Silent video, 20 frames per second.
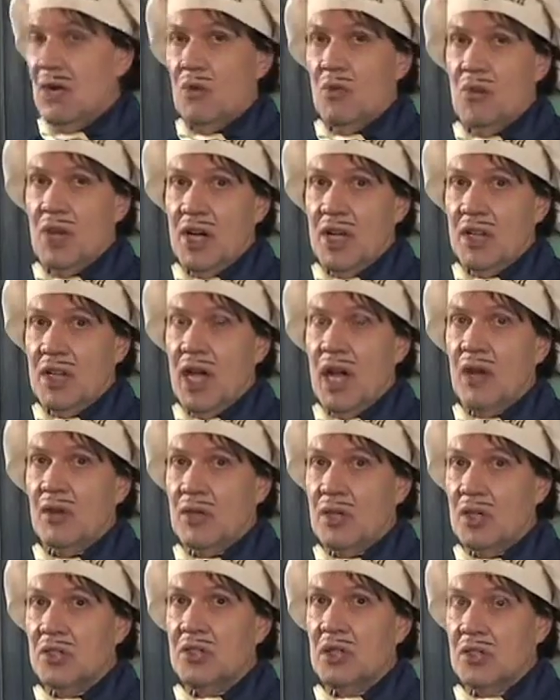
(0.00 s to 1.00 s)
Right now,
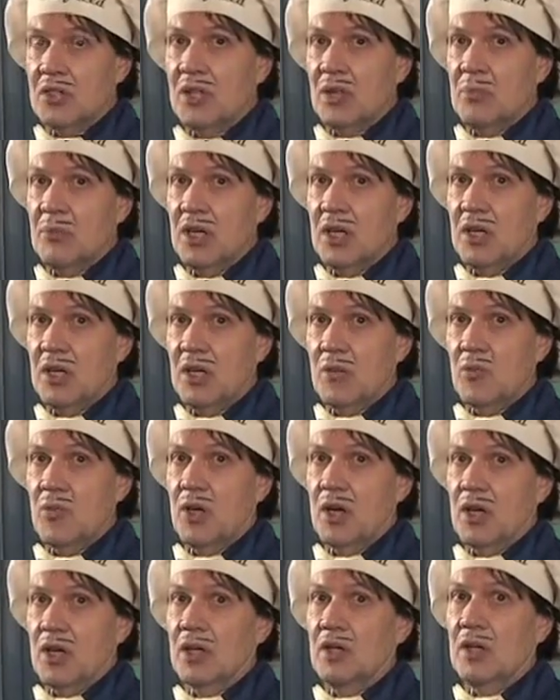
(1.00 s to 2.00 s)
this is the medium
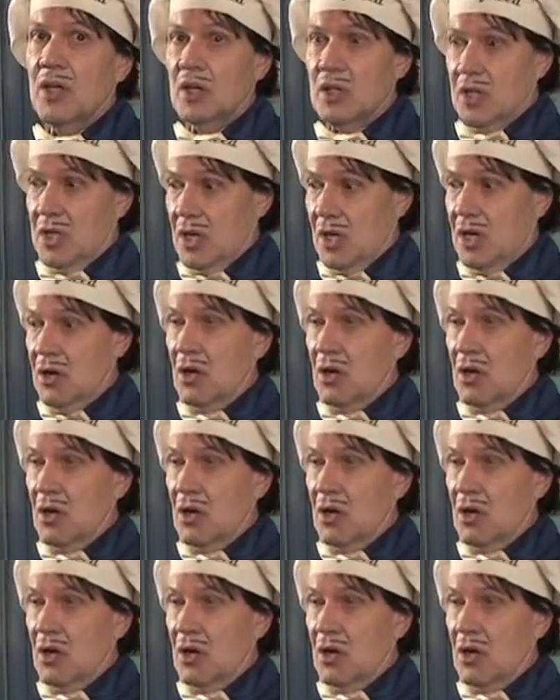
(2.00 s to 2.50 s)
one, and that's